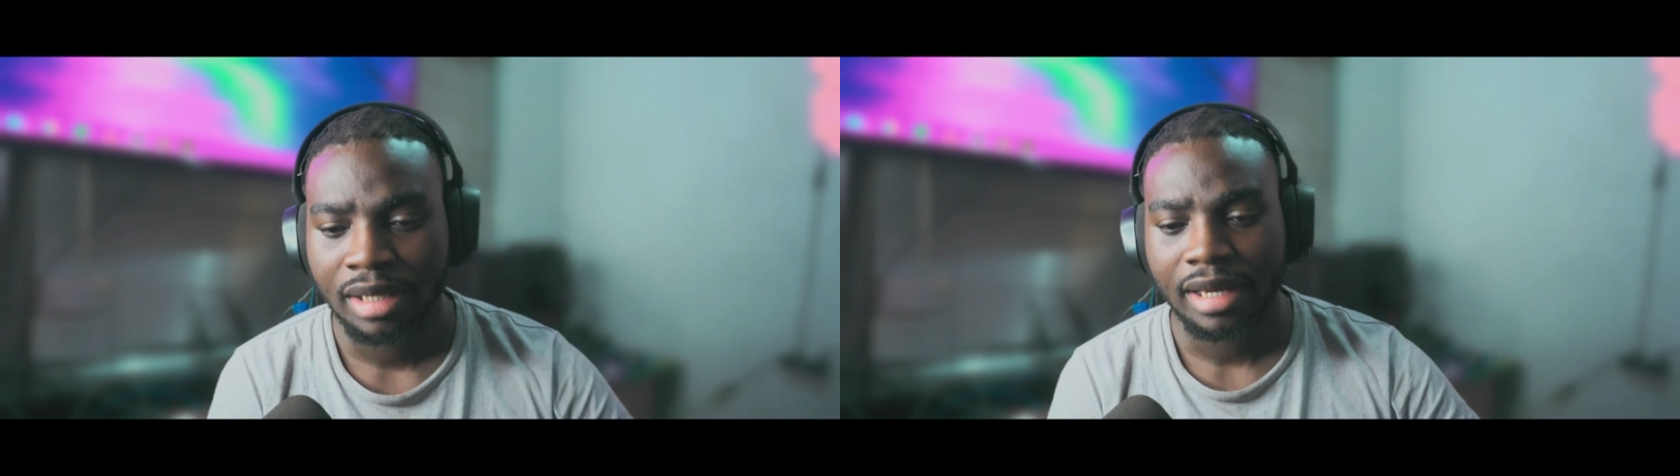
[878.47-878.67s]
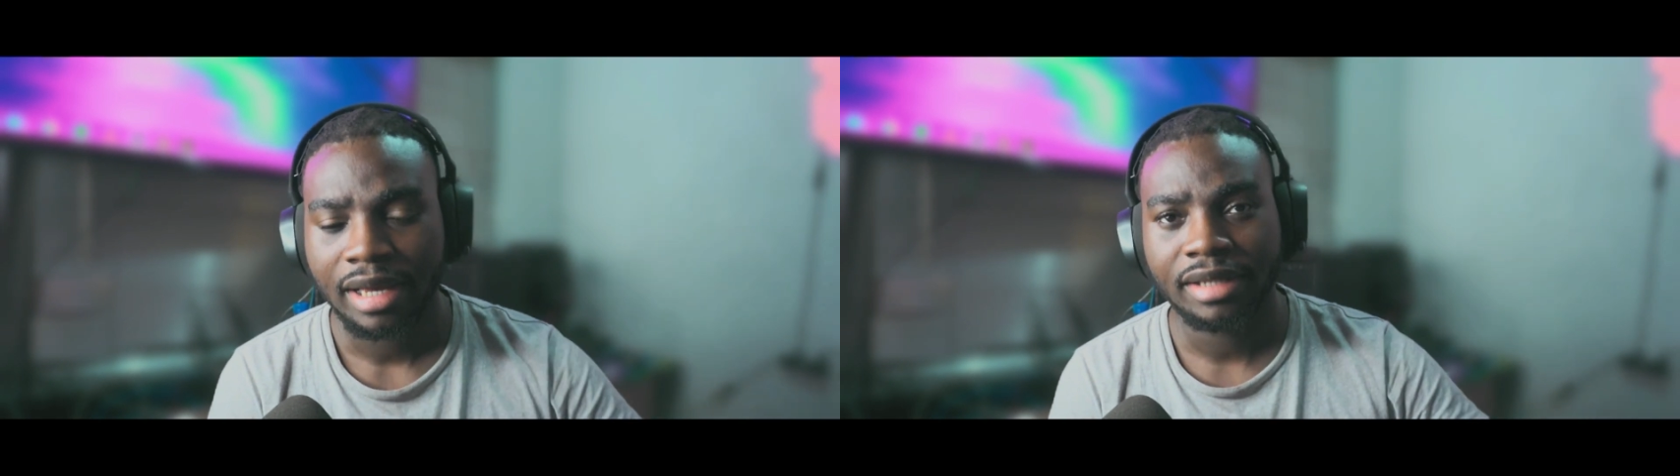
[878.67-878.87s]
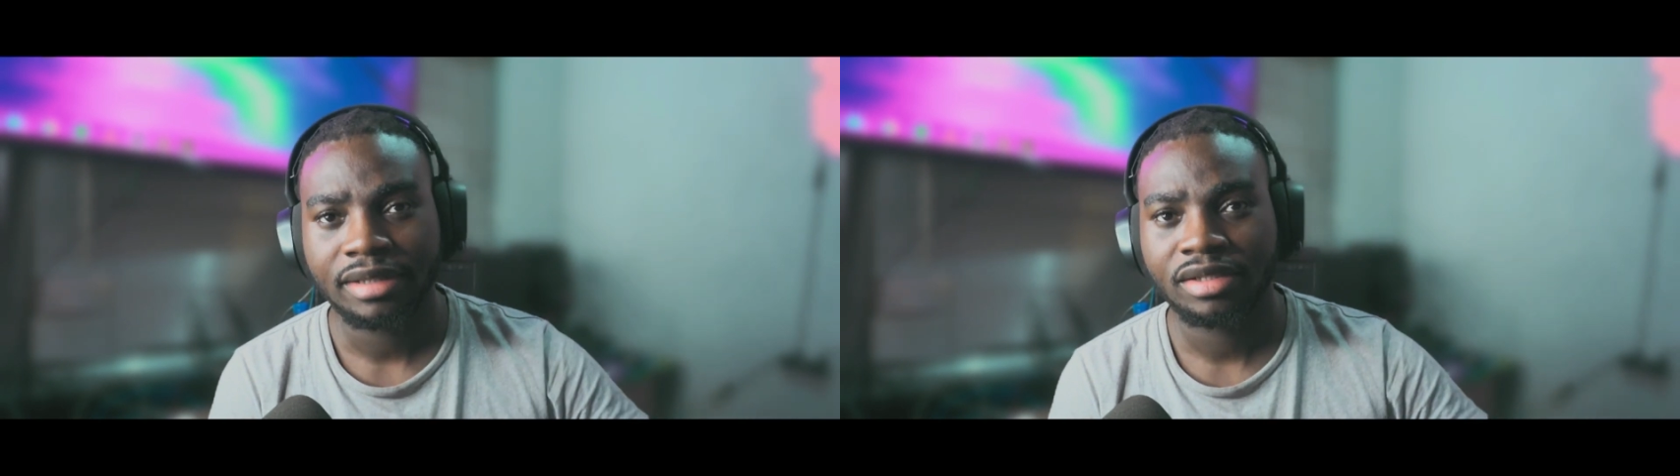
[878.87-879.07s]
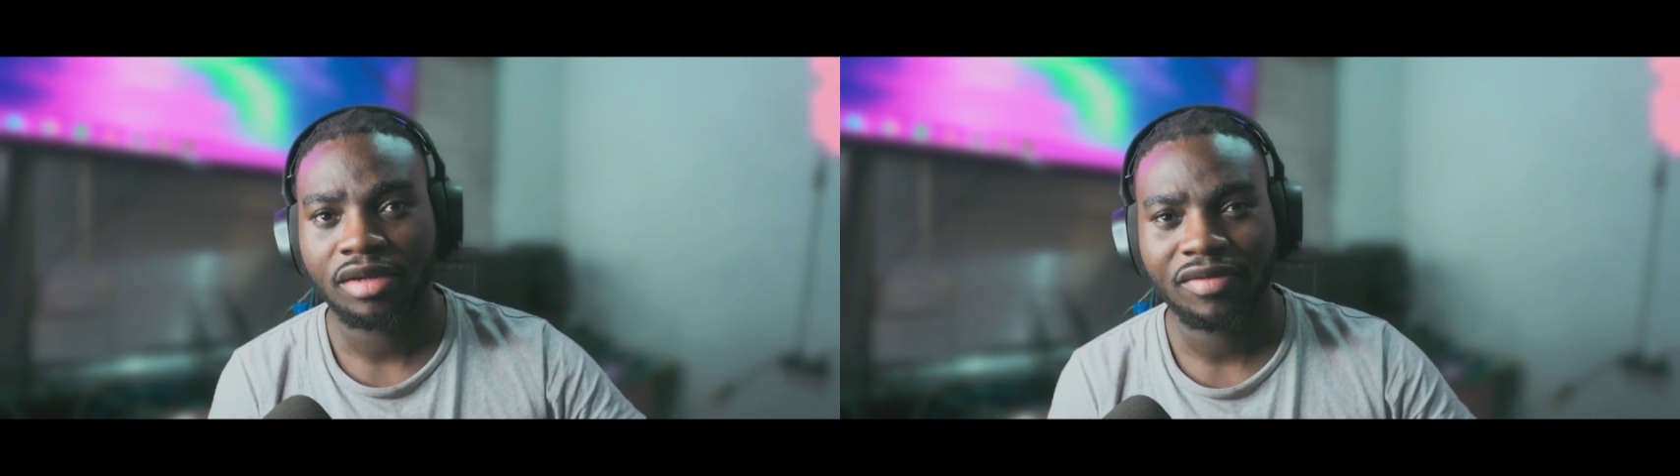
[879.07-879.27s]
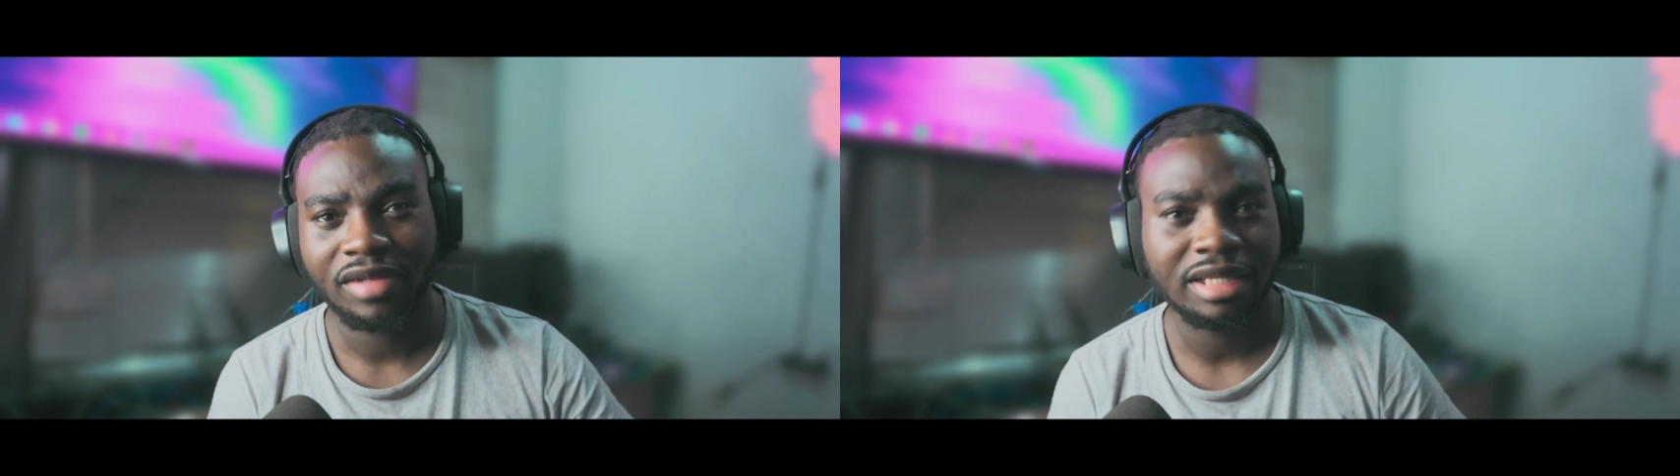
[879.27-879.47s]
and
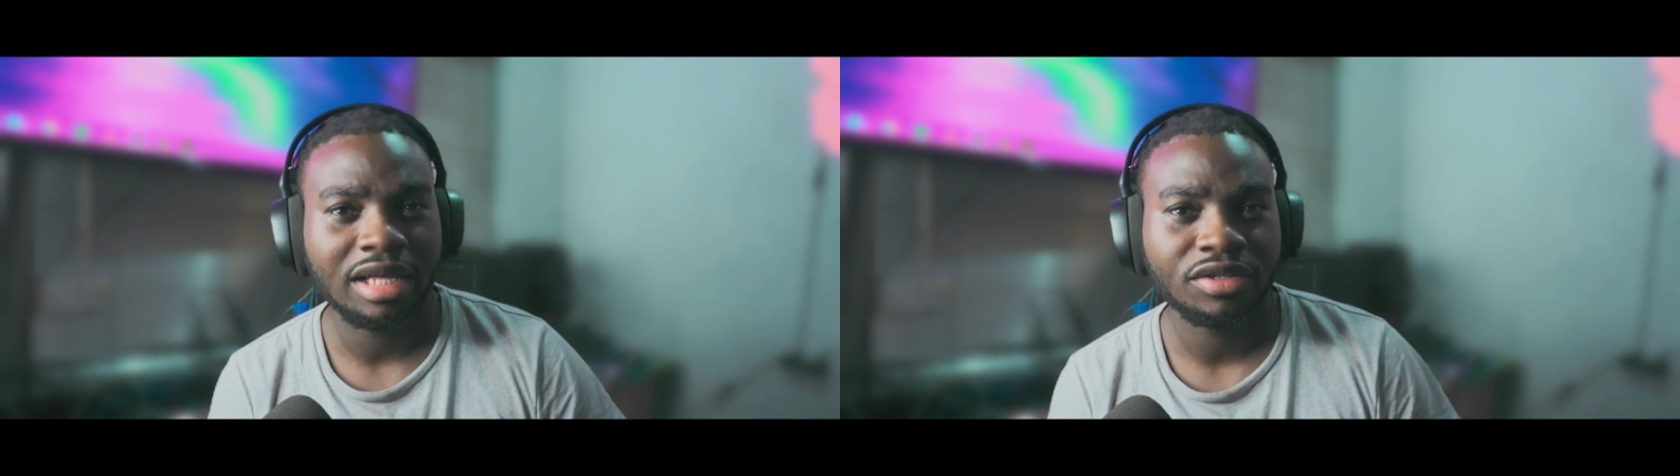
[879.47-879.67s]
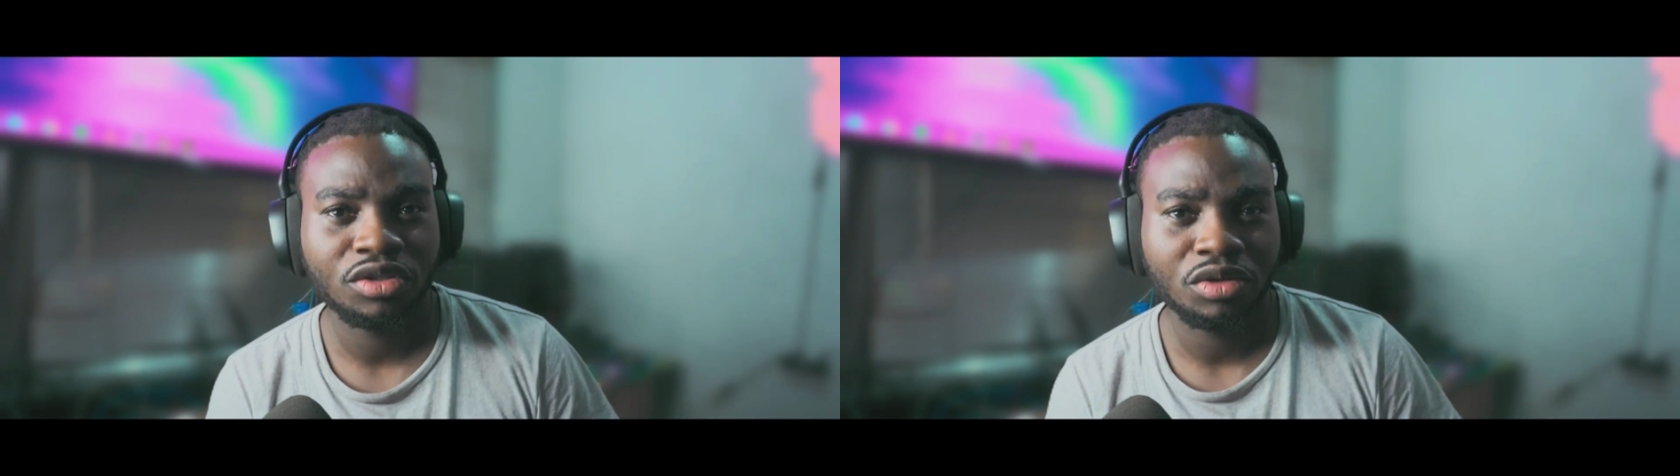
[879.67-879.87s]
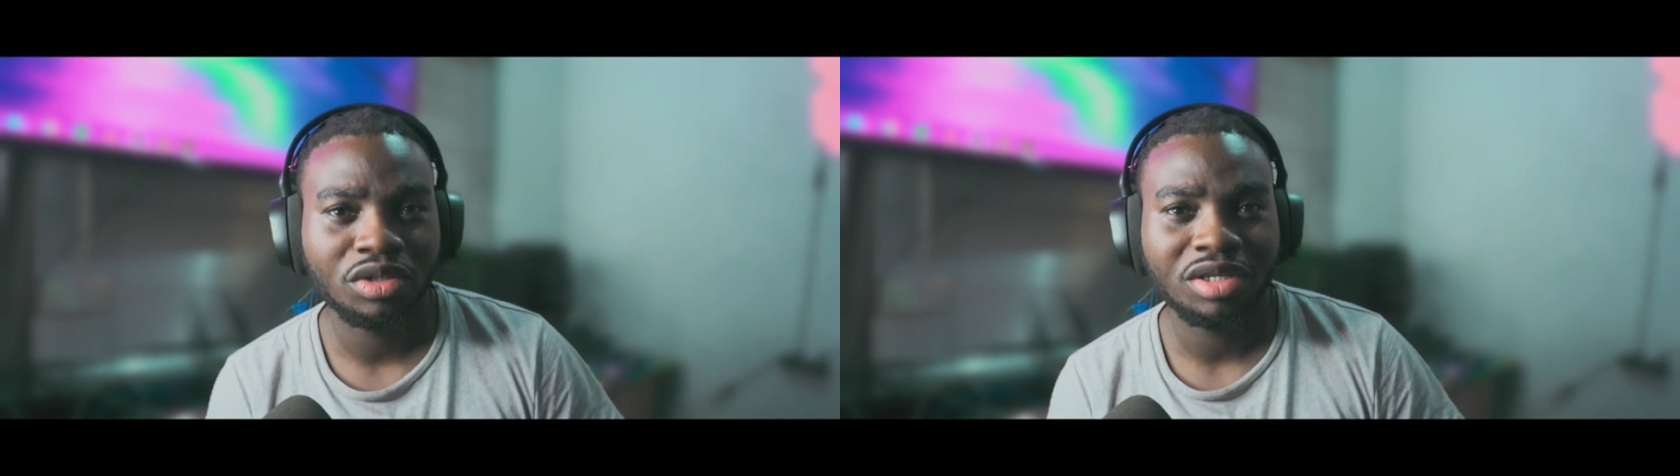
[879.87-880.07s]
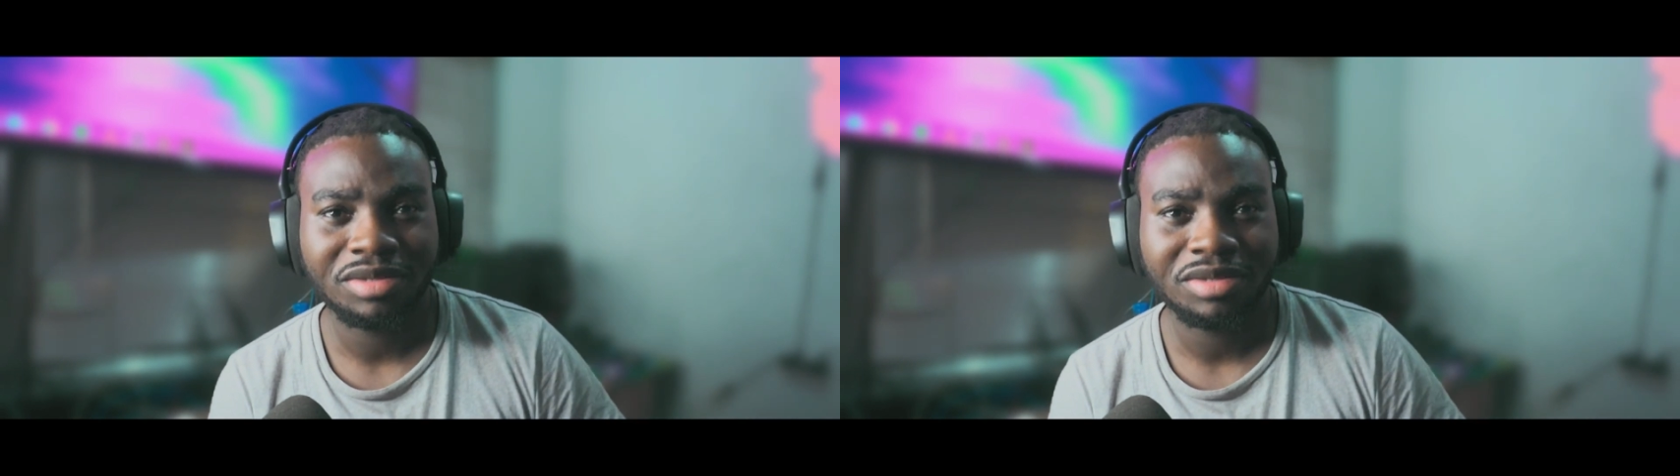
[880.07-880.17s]
stuff like that, so you can